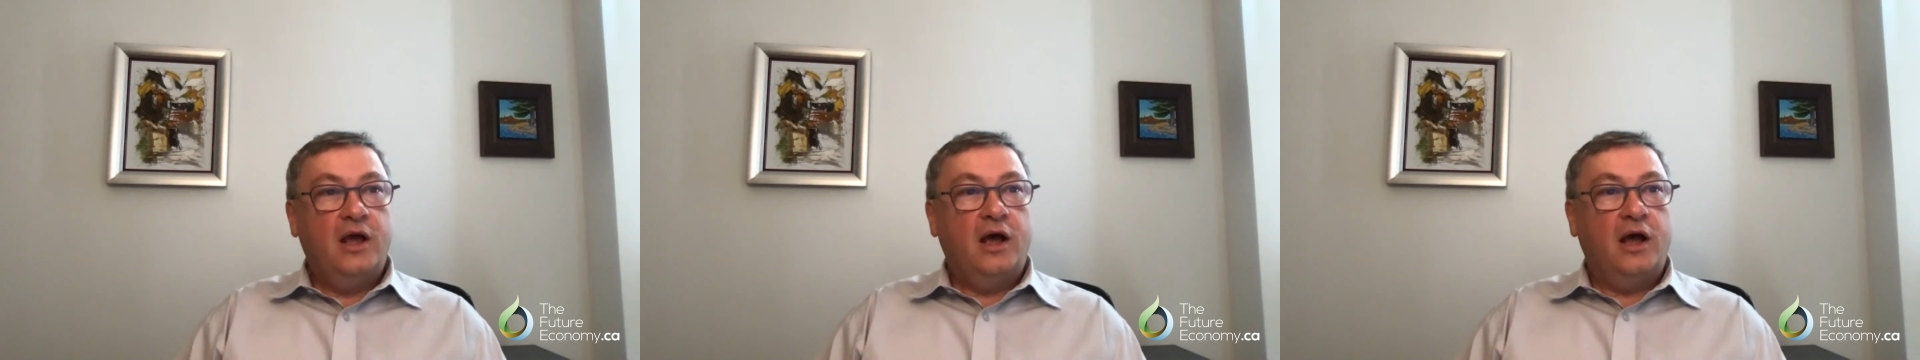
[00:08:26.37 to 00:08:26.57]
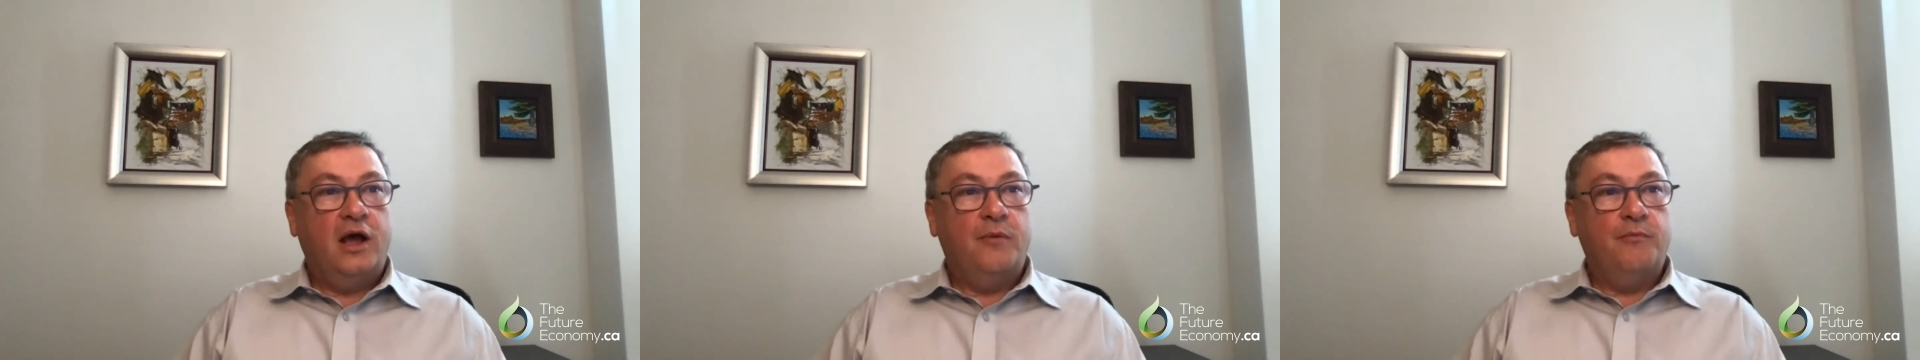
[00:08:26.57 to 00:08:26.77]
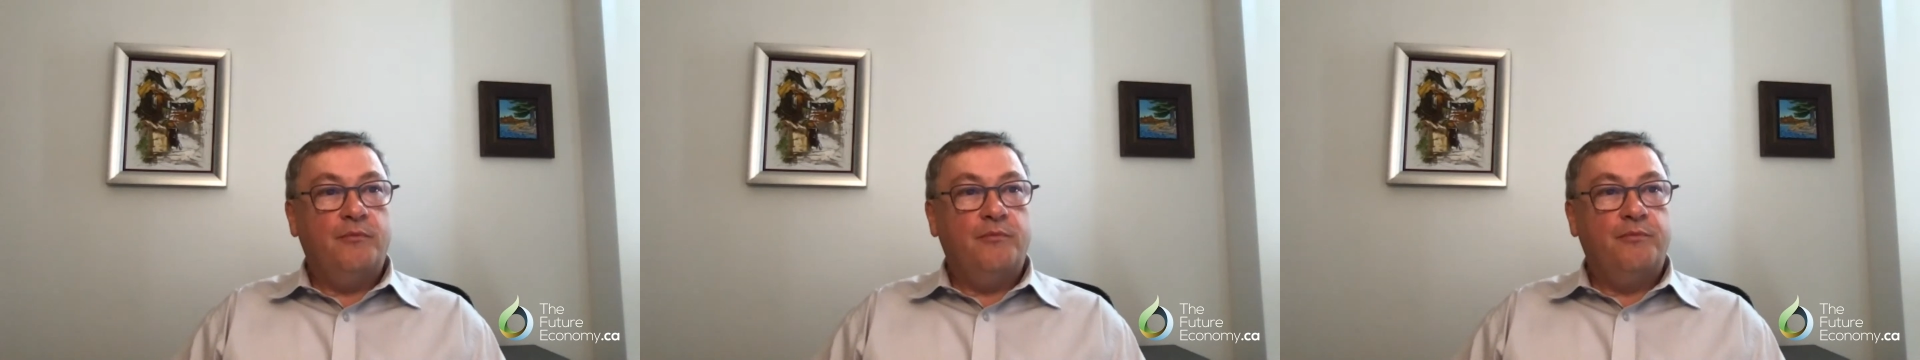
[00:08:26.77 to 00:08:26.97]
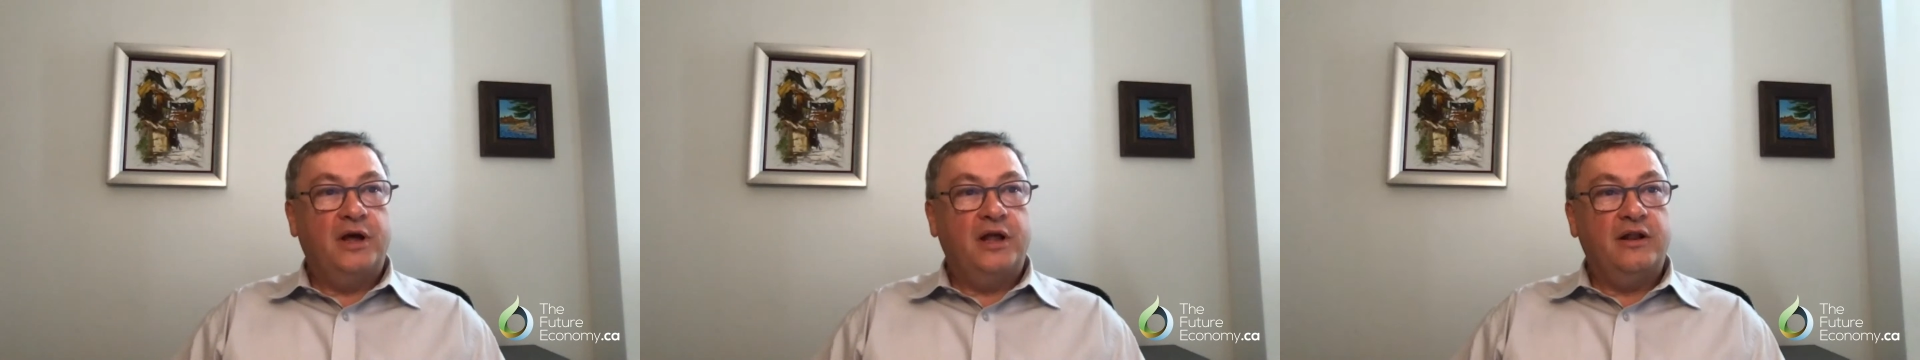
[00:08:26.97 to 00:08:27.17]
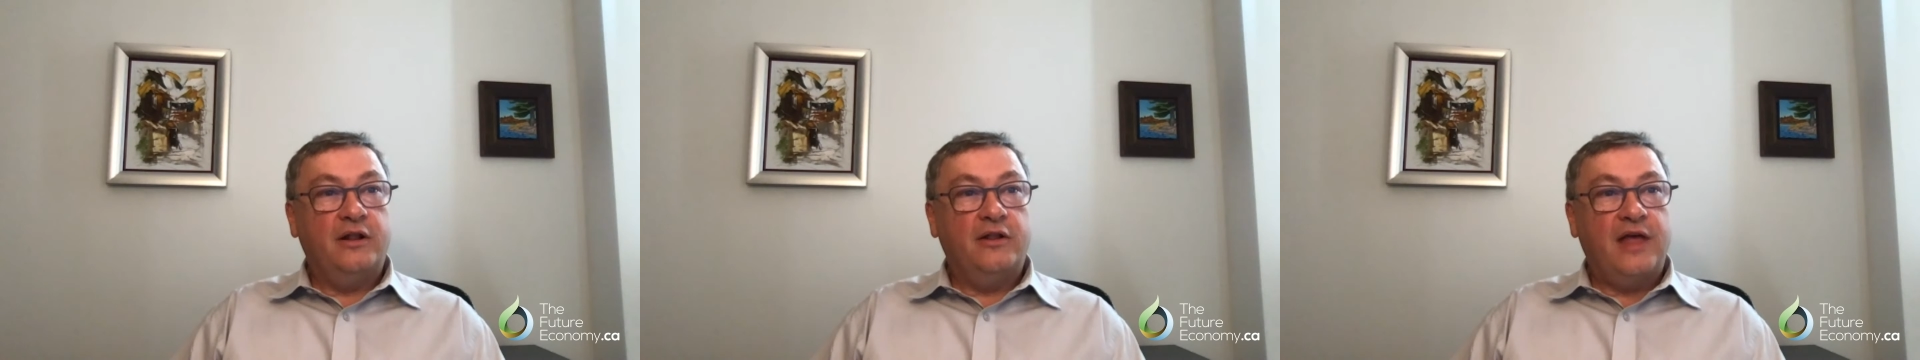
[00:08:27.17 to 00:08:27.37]
Um,
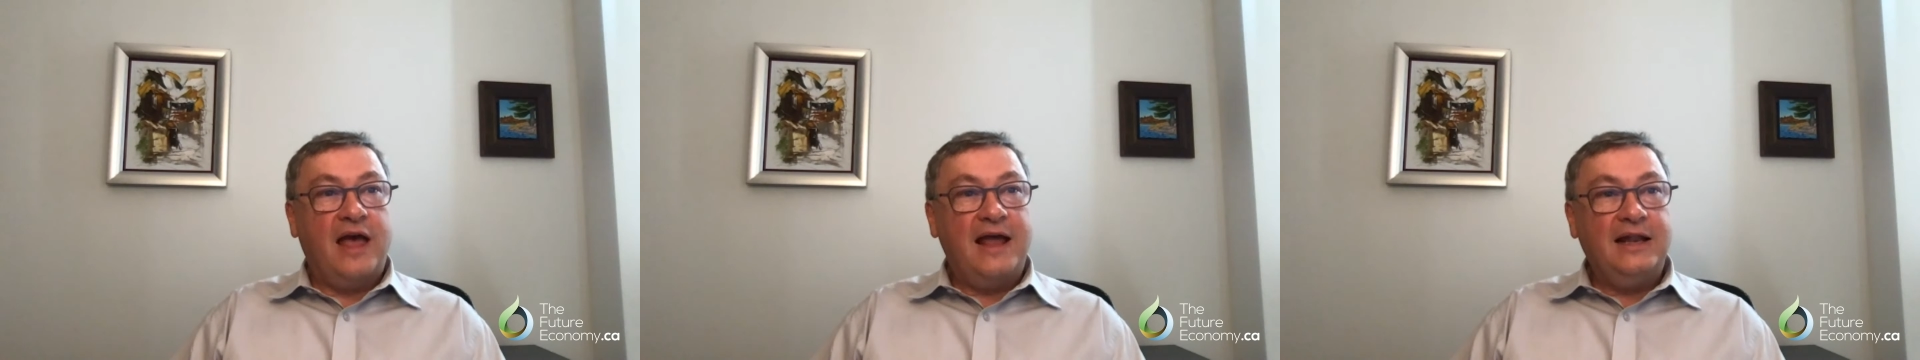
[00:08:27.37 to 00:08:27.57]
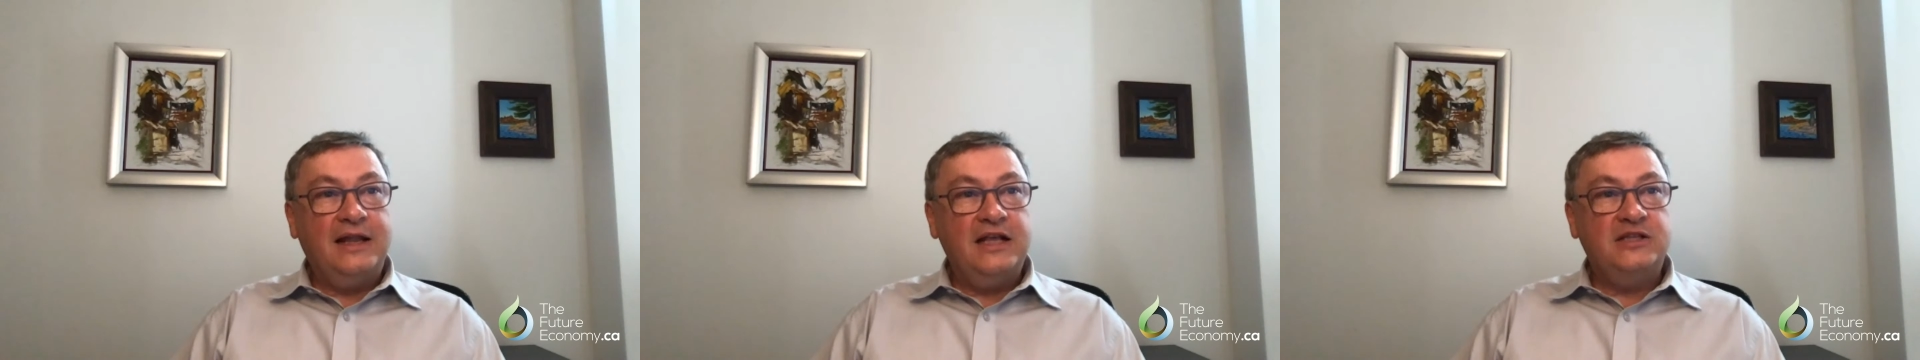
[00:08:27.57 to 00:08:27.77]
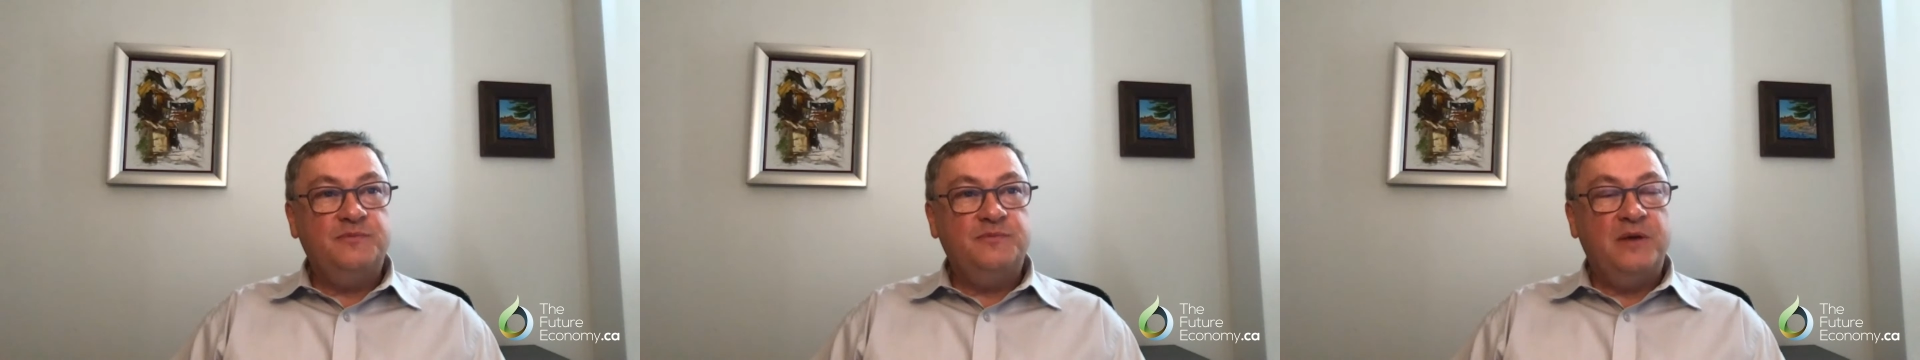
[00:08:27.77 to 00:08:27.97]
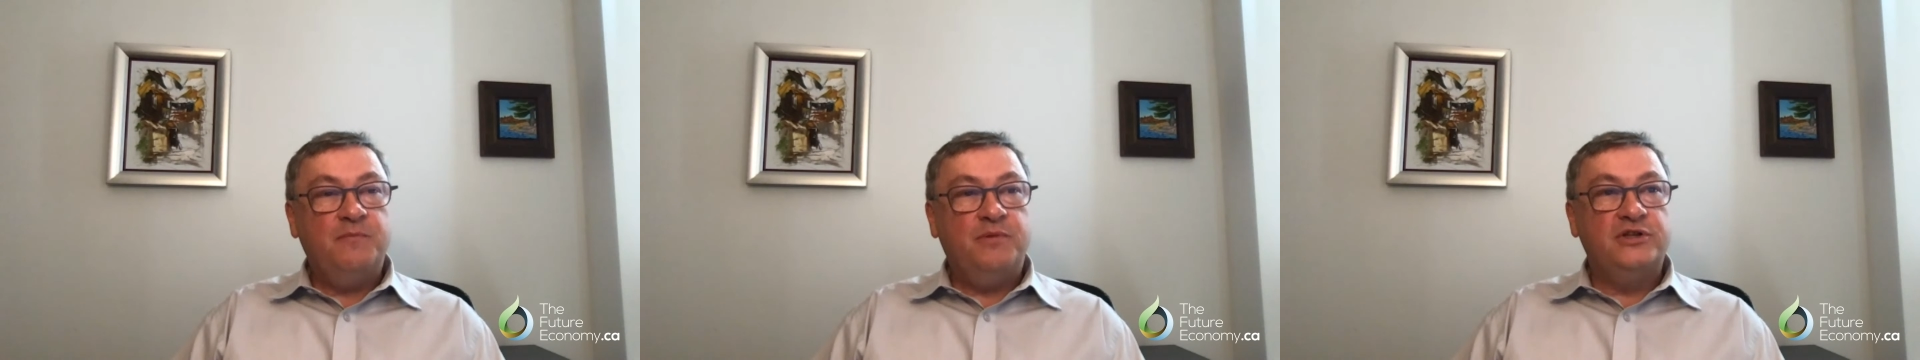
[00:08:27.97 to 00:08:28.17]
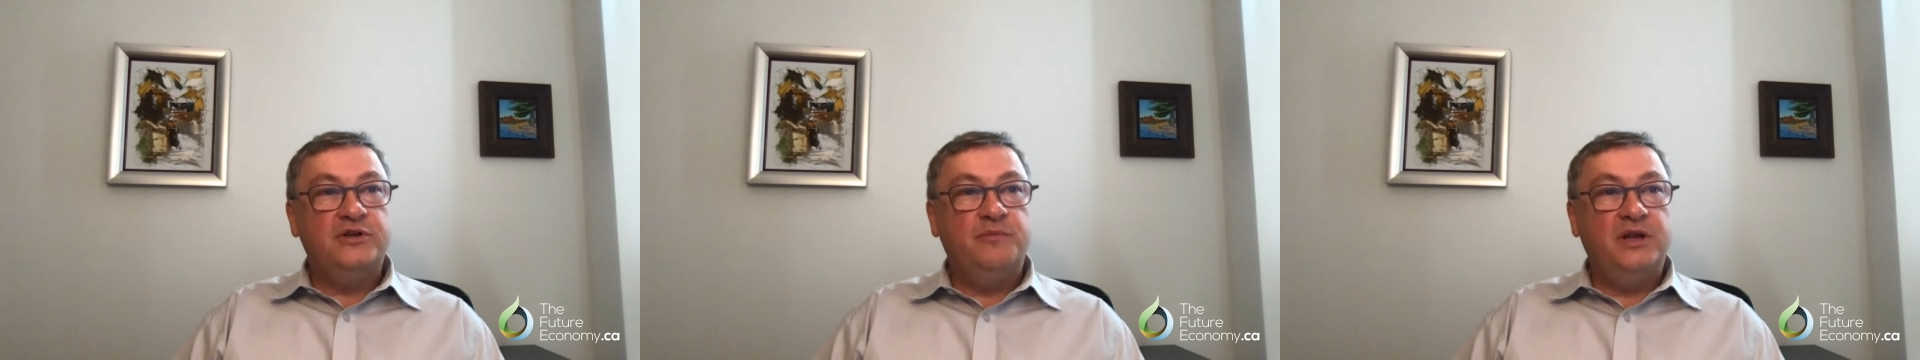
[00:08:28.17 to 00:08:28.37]
but that leads
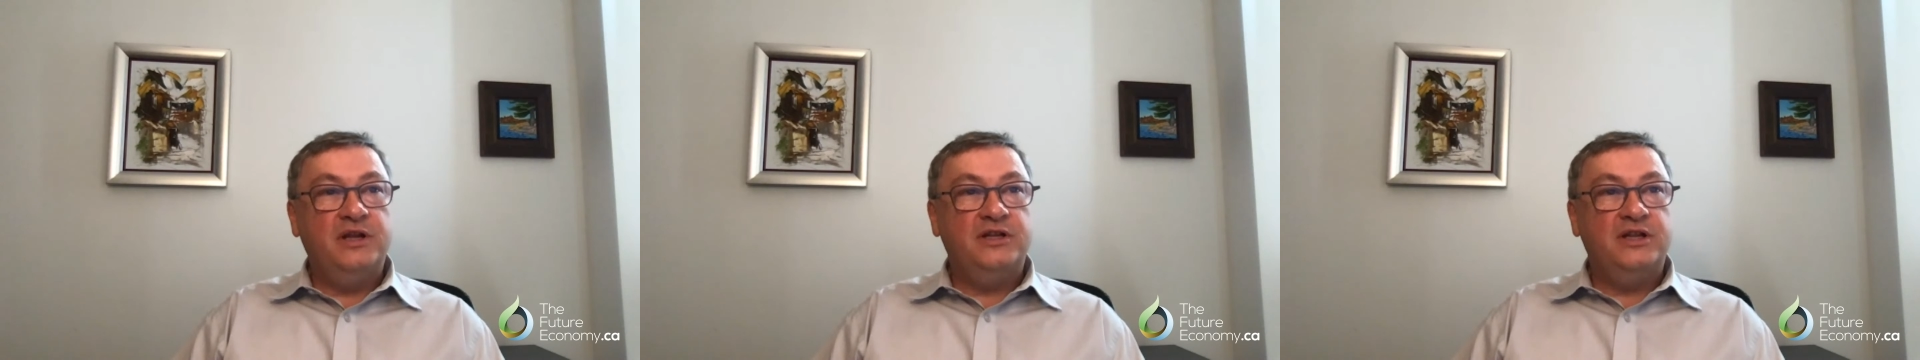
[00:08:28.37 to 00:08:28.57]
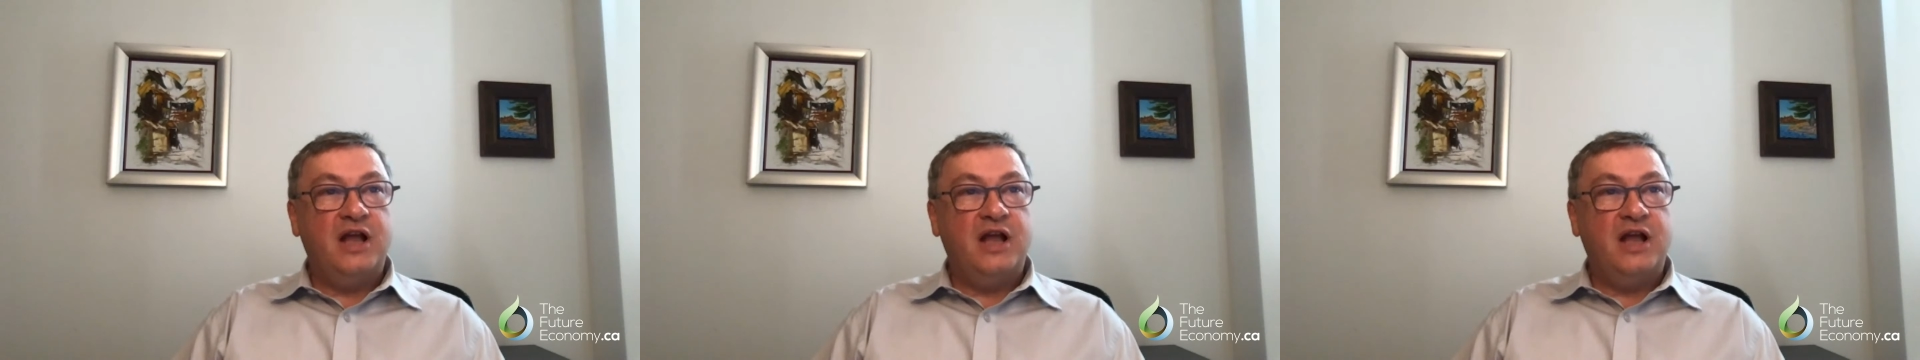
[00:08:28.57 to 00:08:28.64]
people to be